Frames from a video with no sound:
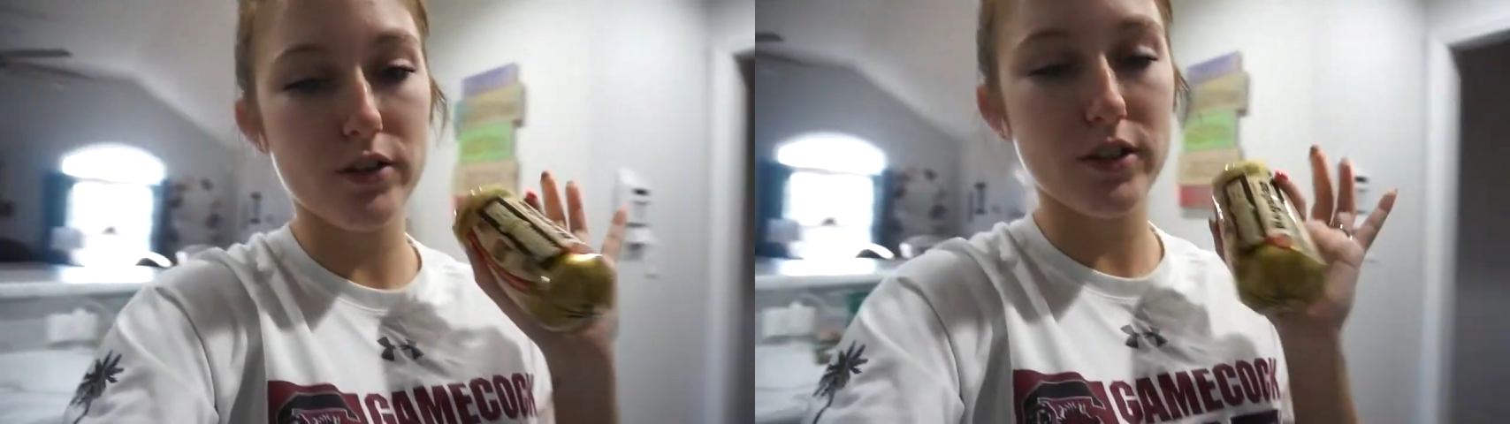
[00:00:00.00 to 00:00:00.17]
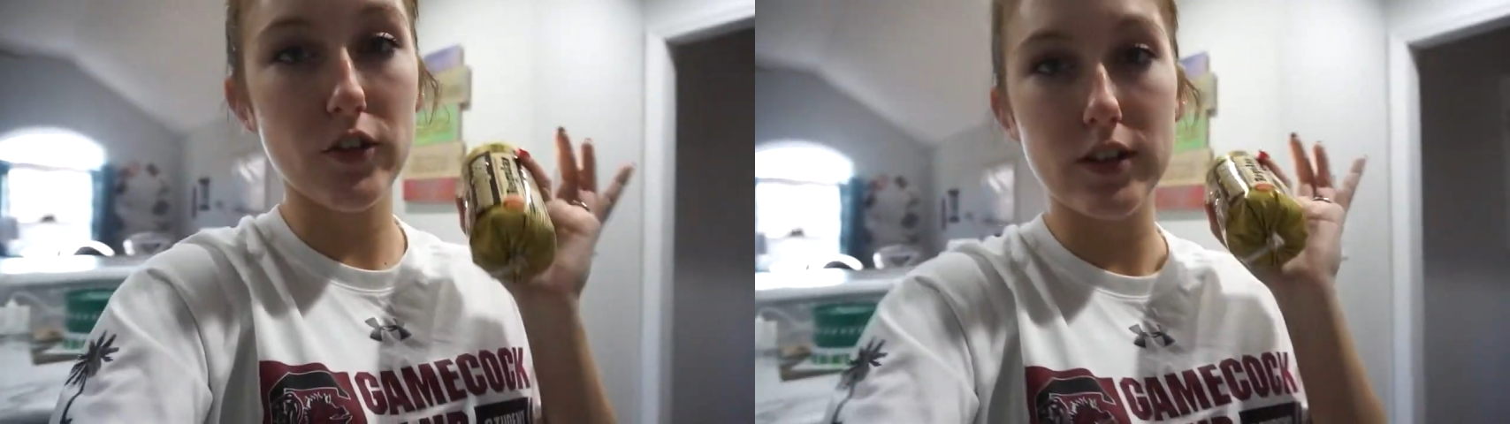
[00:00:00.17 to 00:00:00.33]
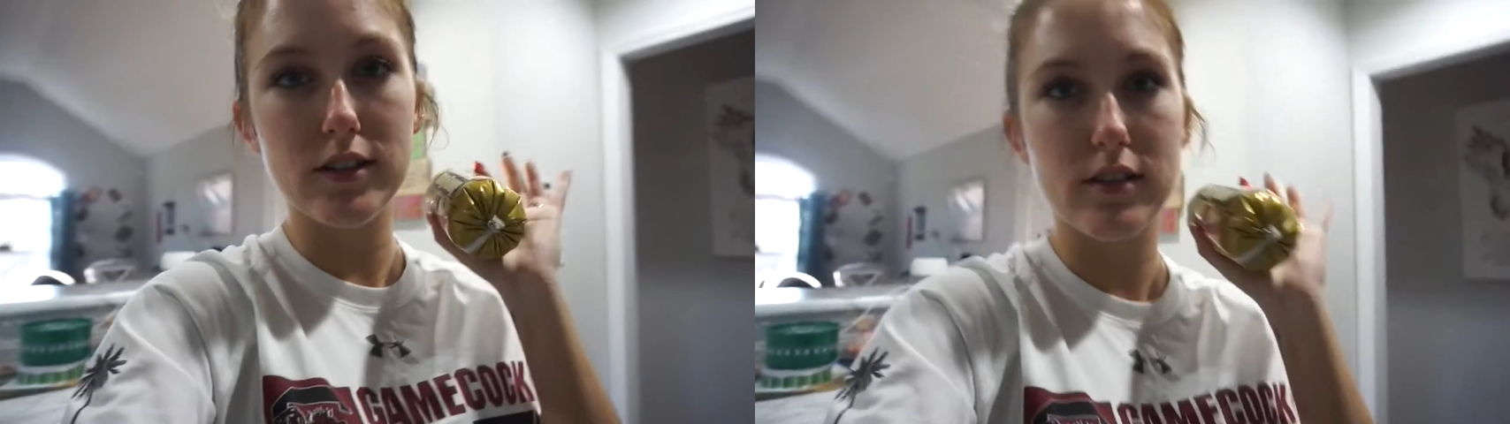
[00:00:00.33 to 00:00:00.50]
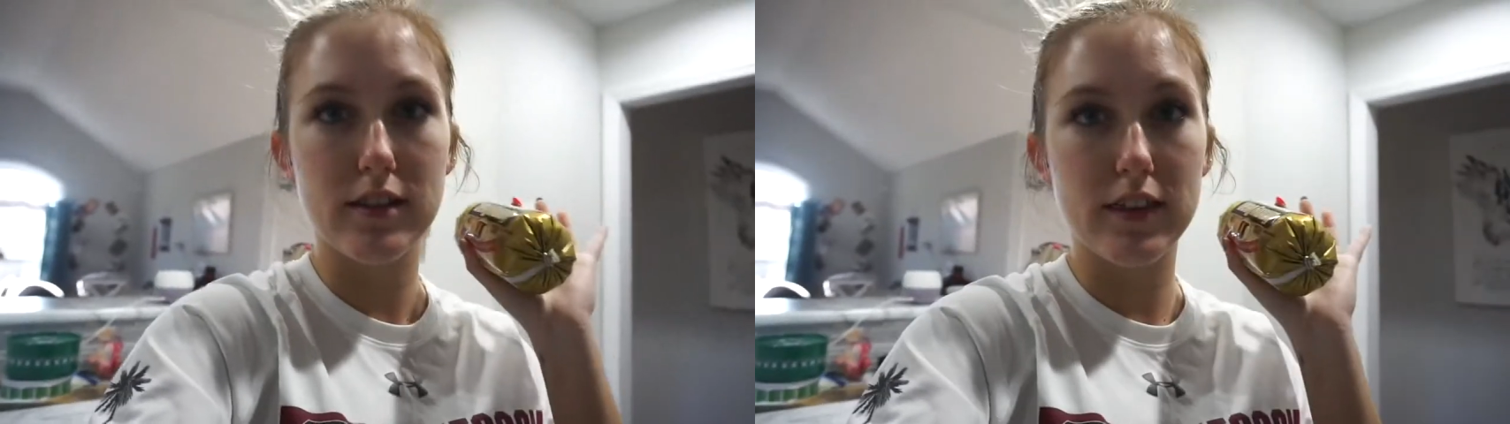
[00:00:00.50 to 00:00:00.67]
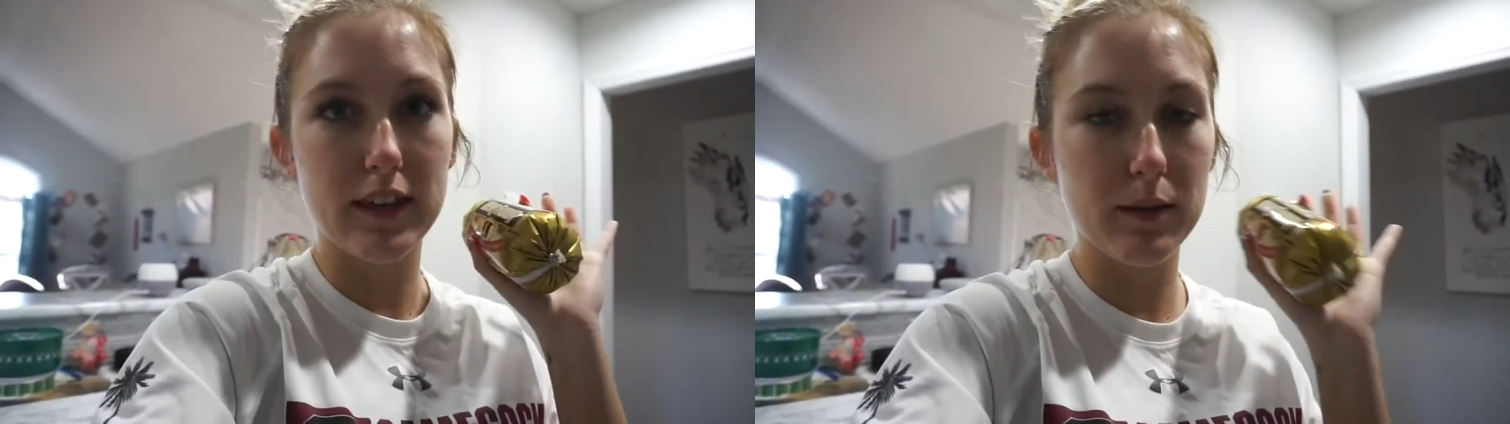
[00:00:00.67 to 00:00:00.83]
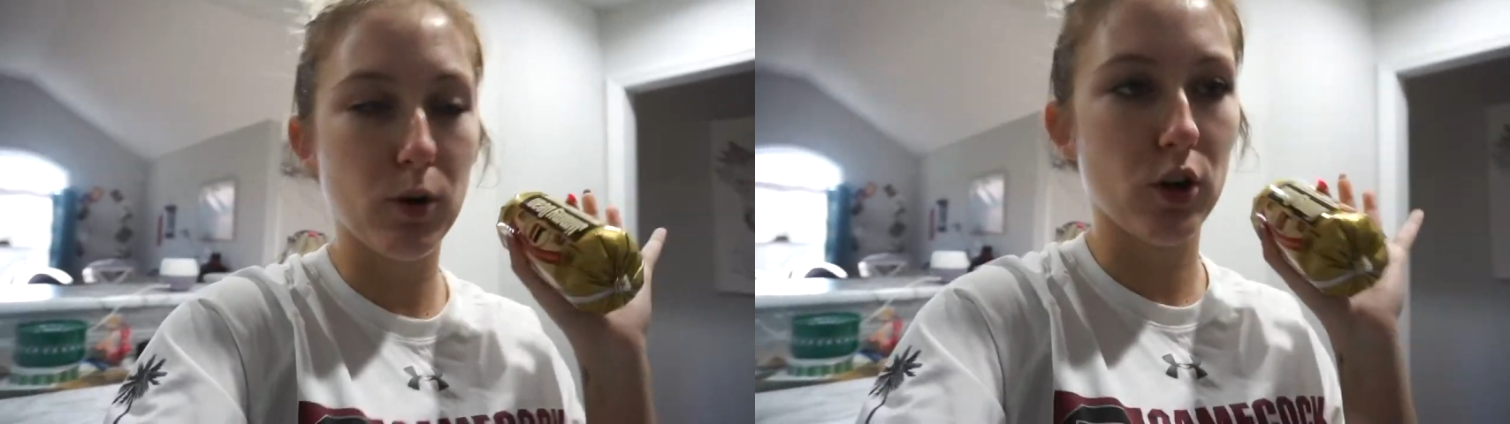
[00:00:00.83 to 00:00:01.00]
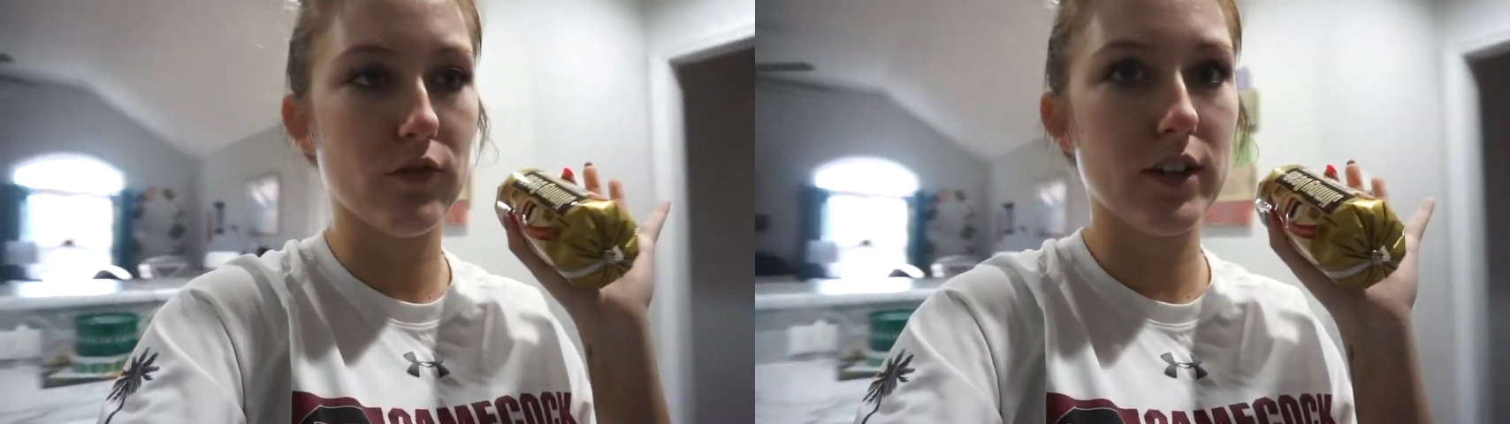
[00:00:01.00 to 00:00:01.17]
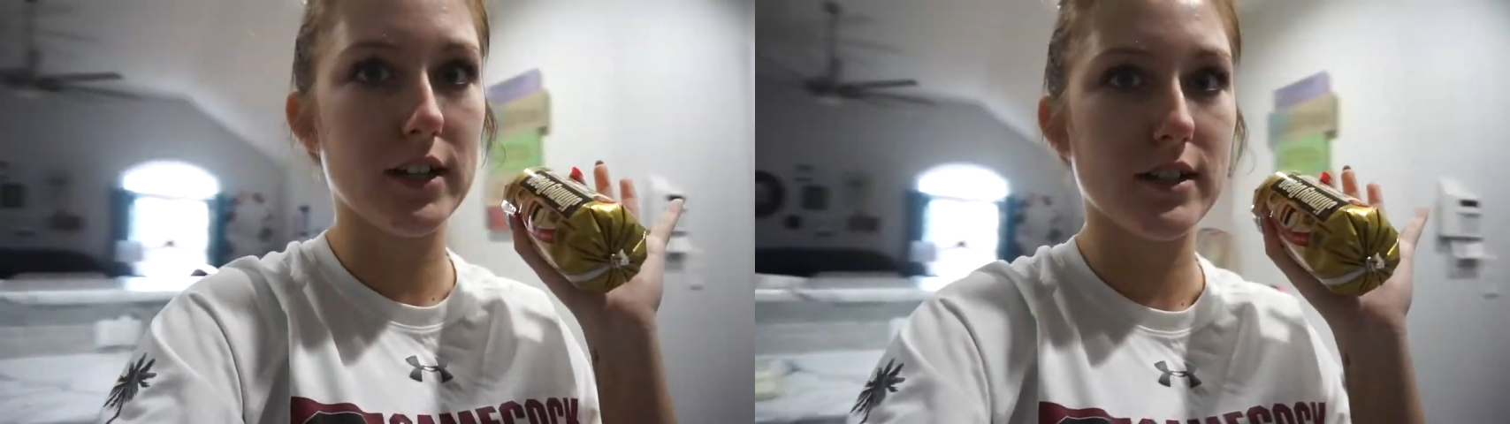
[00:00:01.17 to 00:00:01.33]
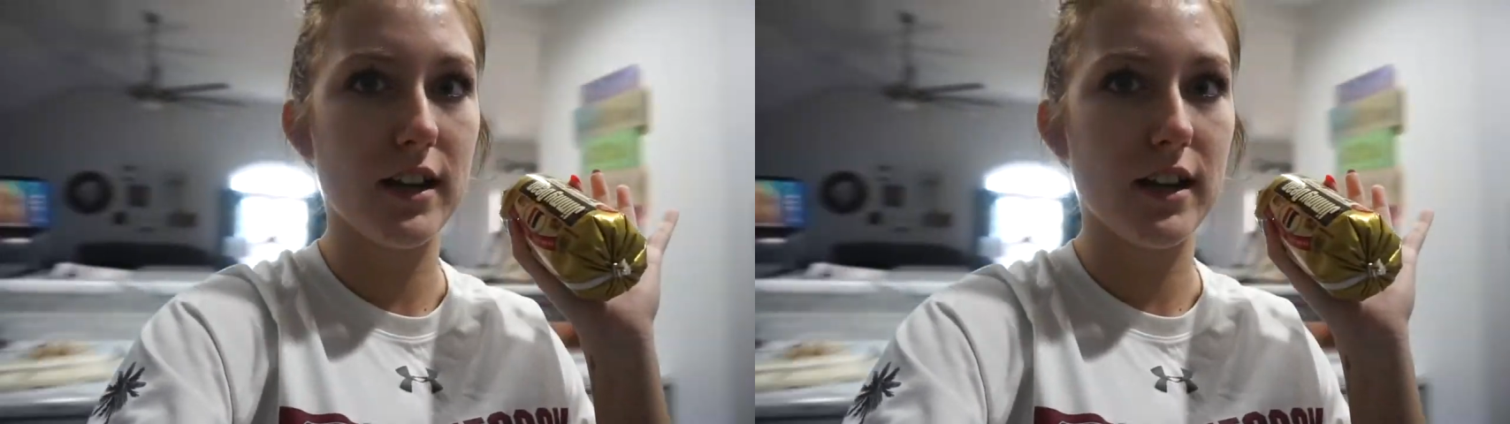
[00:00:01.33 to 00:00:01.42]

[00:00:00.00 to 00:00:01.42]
so this is the perfect